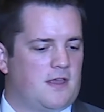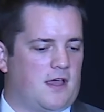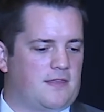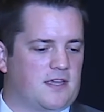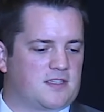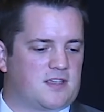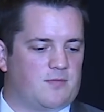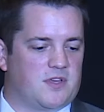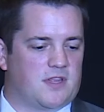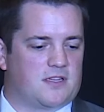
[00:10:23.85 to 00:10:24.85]
I think it's
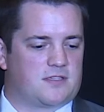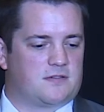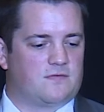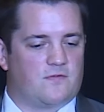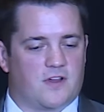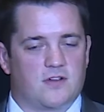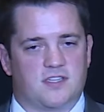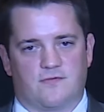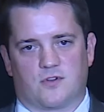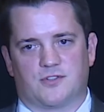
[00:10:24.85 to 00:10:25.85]
something that's very
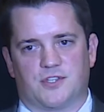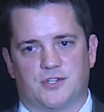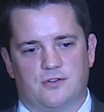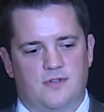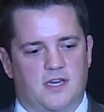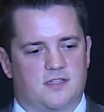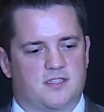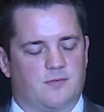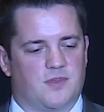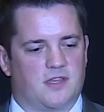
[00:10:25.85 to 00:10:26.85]
difficult to do, and it's
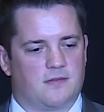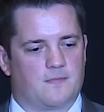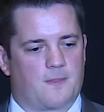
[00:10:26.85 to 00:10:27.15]
something